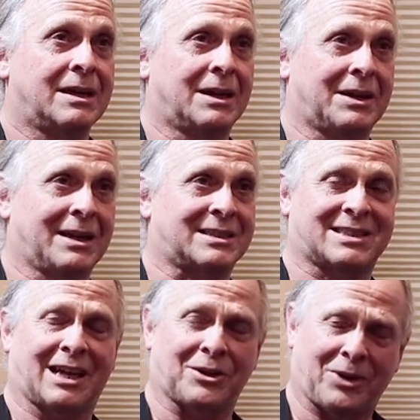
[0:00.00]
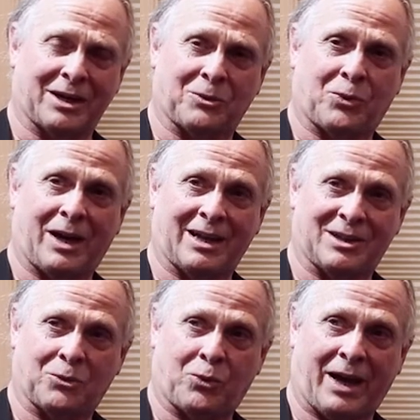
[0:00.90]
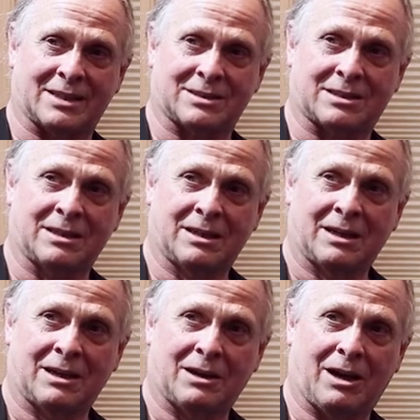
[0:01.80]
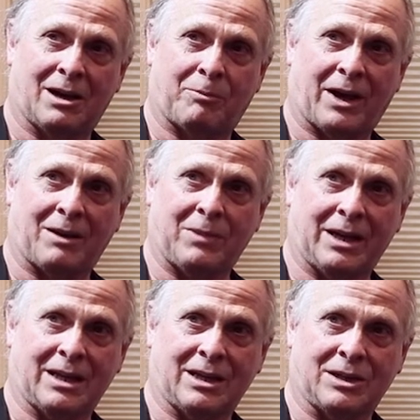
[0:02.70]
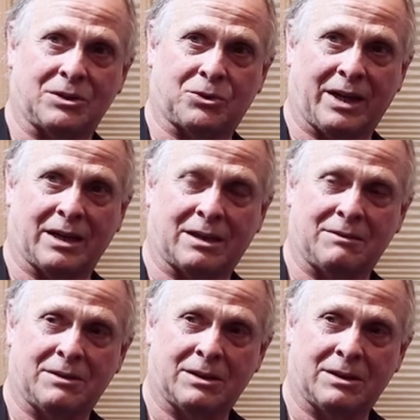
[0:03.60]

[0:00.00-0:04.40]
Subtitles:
in an accelerated way in the West by many great